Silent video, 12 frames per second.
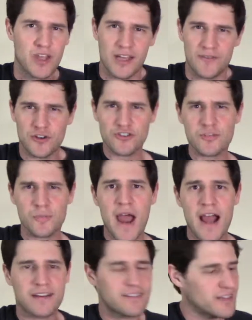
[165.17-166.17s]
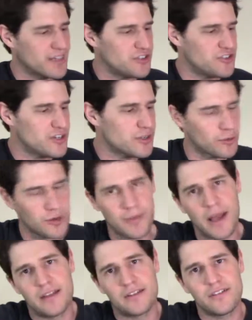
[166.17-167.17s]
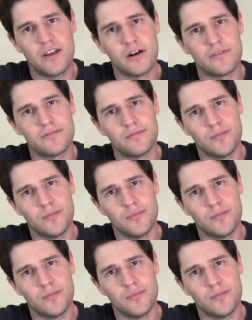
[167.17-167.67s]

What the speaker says: If you're just practicing a G chord by itself,